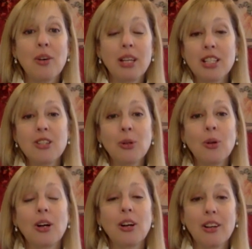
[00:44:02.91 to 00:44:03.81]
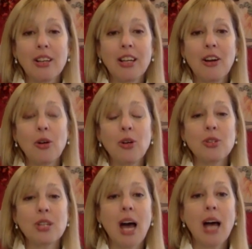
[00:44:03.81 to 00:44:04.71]
and it's no longer, you know, your
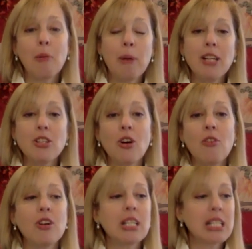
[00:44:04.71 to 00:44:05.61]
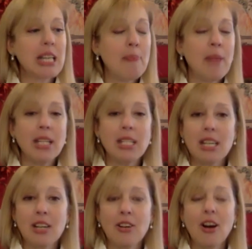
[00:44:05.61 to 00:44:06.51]
style, paint over it, slap that
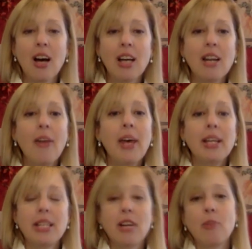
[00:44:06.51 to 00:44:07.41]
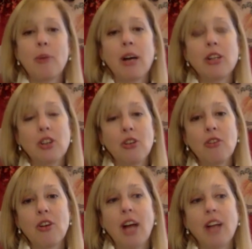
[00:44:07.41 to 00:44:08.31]
sticker on, decoupage
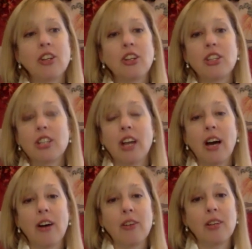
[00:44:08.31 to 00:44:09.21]
over, and you're good to go.